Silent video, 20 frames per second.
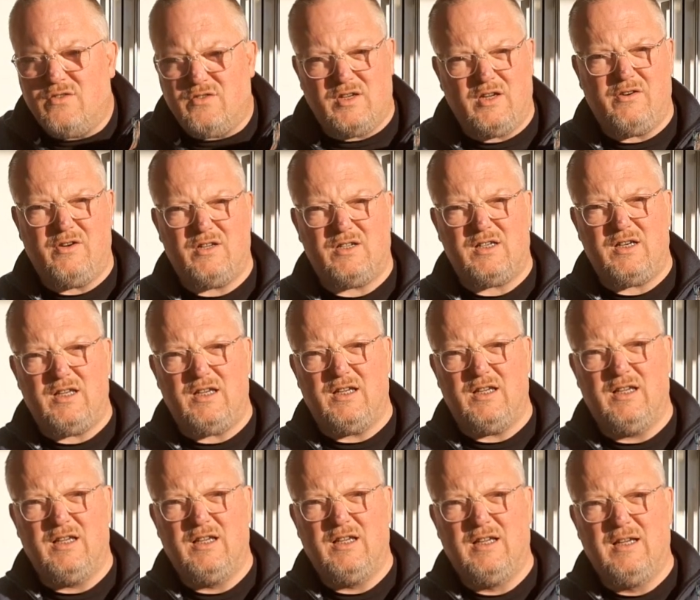Seriously?
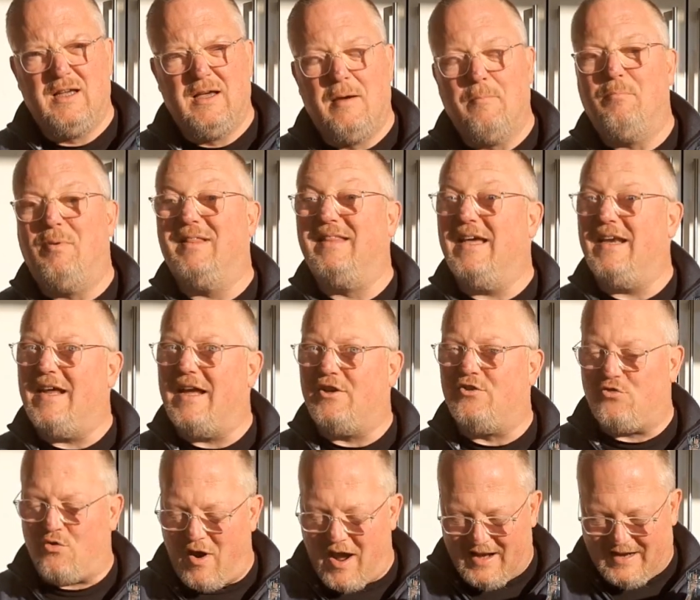But then I
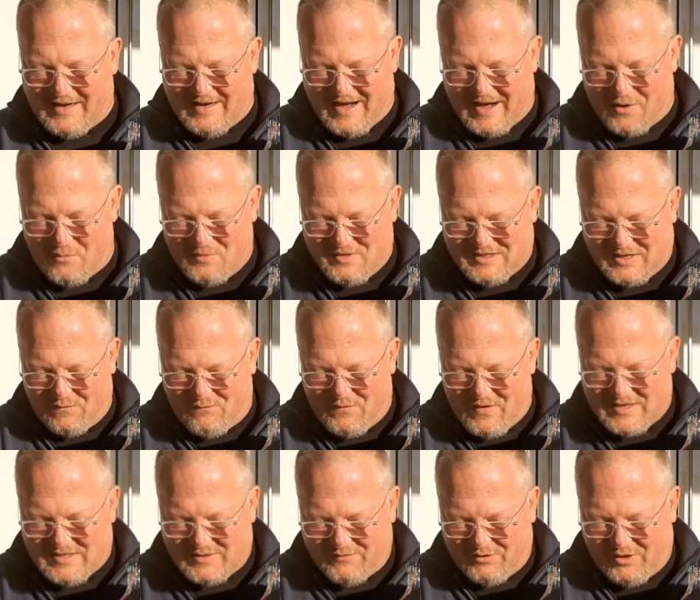tried it at a whiskey
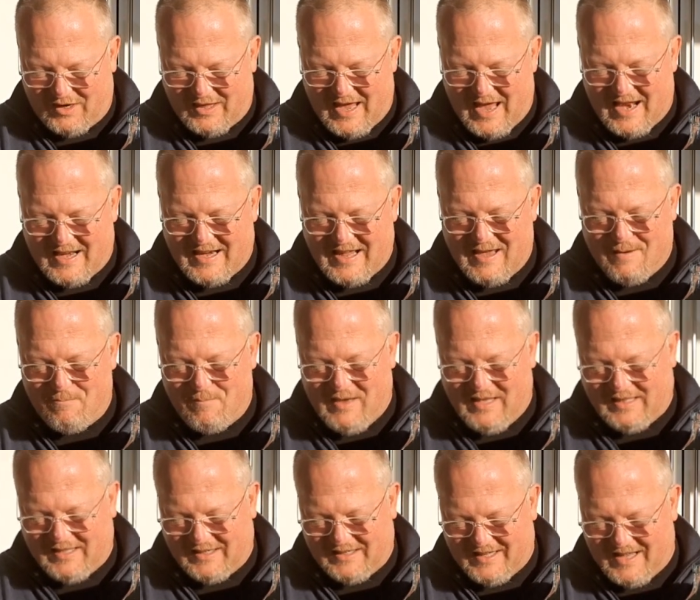festival and
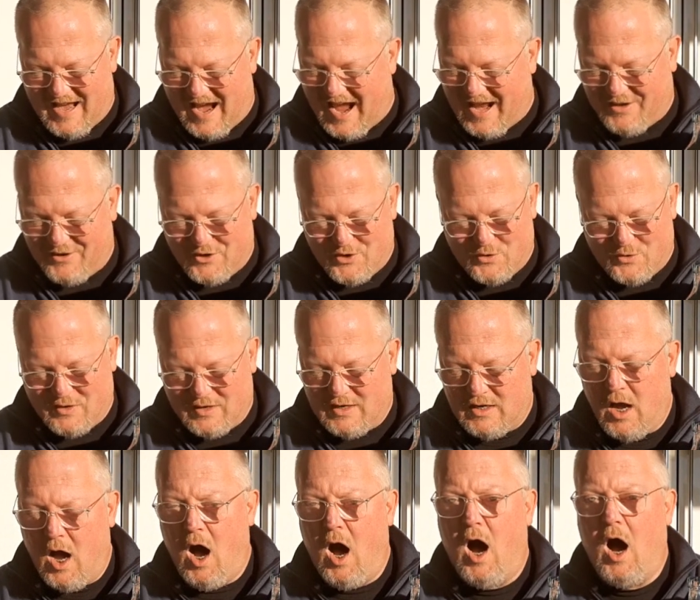immediately I knew,
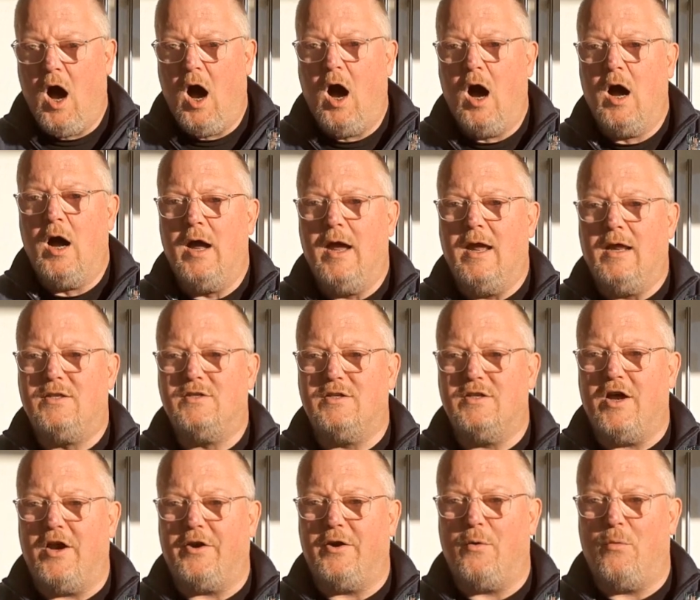oh, it's
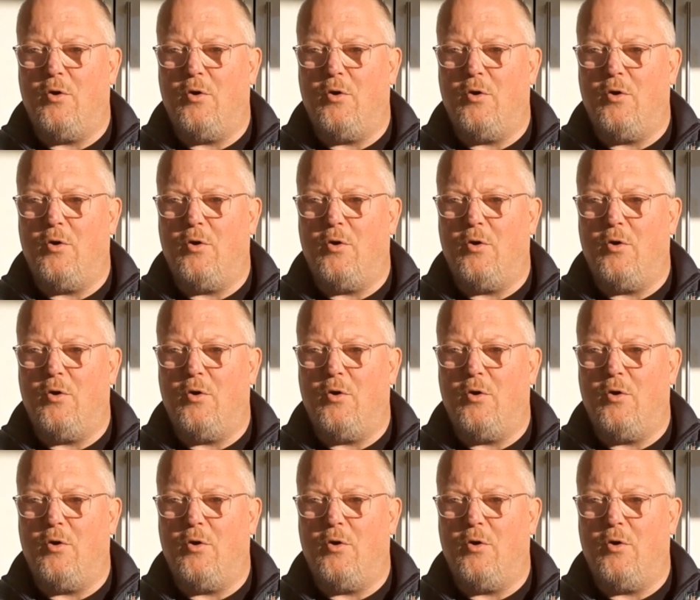not.